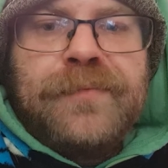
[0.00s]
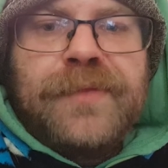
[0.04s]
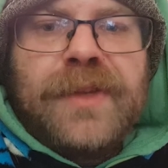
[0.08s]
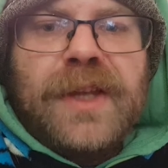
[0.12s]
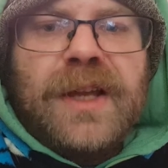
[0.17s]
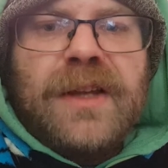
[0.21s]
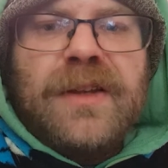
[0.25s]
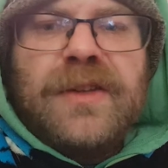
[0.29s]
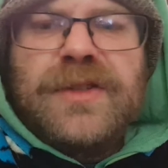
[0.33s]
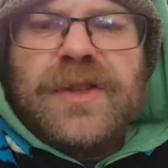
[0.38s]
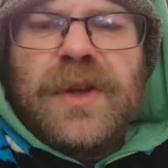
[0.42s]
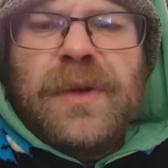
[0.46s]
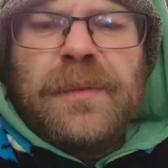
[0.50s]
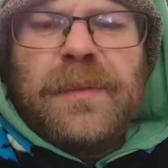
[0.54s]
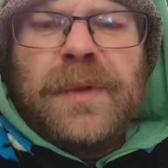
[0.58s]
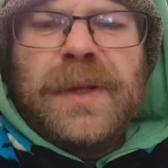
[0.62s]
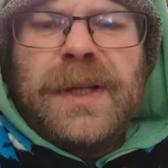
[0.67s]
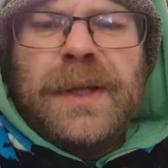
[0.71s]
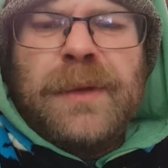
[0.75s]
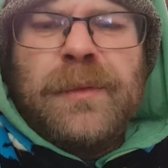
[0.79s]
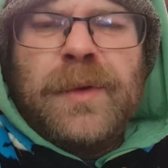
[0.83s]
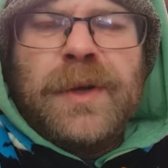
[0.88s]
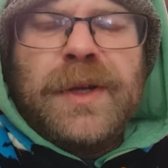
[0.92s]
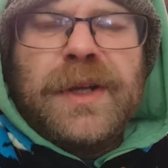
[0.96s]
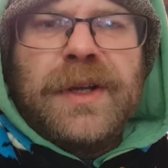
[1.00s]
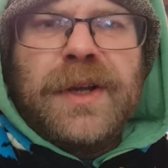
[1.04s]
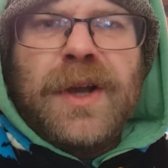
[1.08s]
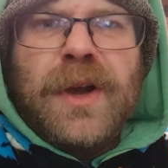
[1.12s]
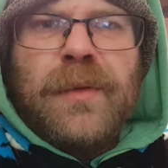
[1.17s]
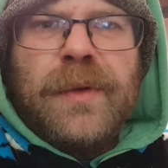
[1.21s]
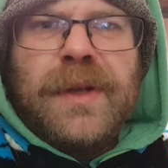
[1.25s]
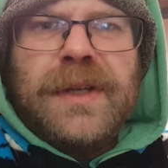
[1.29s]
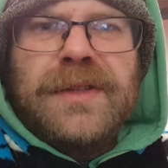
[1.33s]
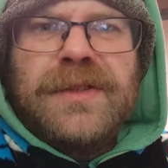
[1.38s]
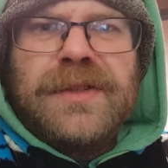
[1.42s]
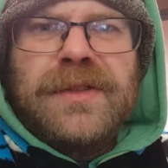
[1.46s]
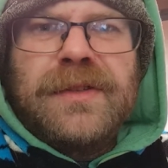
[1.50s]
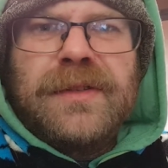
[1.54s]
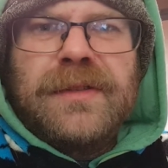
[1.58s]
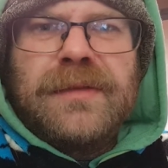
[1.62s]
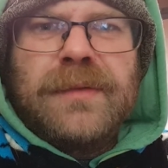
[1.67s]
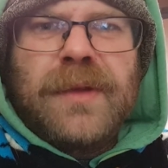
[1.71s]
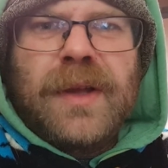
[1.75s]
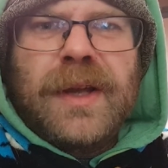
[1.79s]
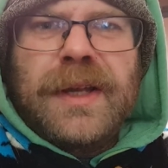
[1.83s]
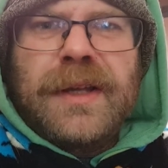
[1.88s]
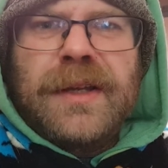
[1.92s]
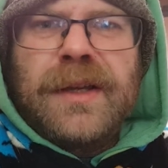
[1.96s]
And I don't really want to go into
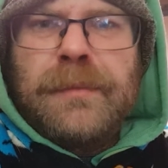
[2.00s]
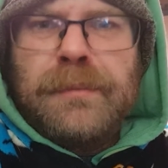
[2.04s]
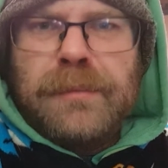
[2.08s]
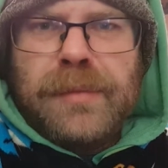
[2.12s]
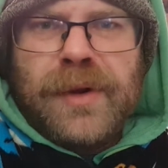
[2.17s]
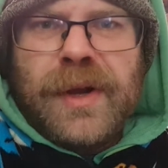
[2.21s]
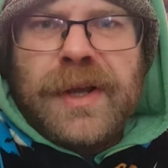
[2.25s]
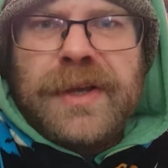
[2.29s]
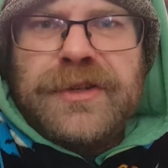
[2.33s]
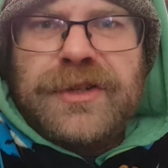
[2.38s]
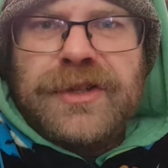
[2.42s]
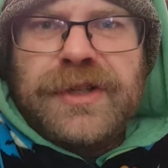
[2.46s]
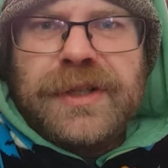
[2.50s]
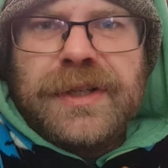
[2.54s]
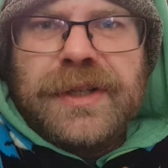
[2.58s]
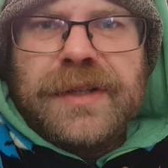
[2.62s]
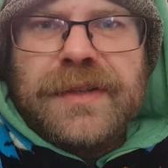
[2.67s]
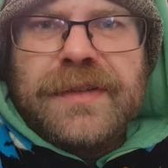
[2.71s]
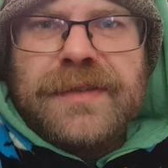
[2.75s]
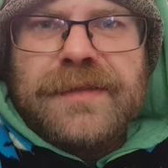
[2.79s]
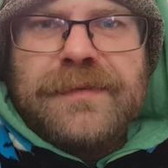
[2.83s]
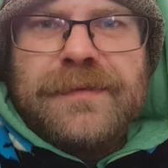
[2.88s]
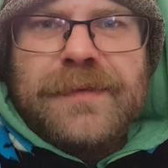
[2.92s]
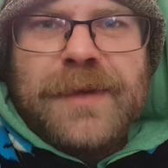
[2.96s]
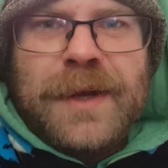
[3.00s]
like compression